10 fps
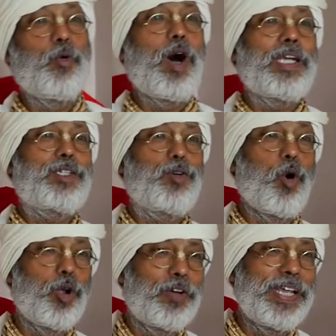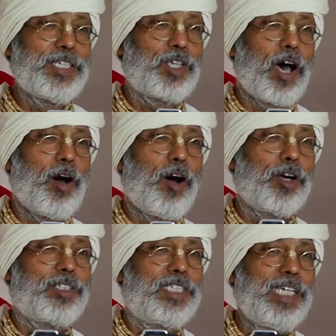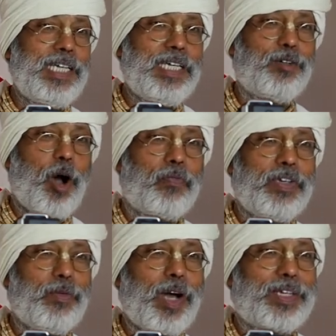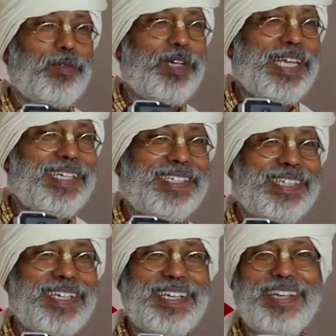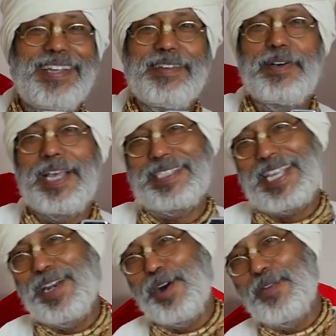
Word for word: What, cold drinks or hot tea, coffee, what you need, first can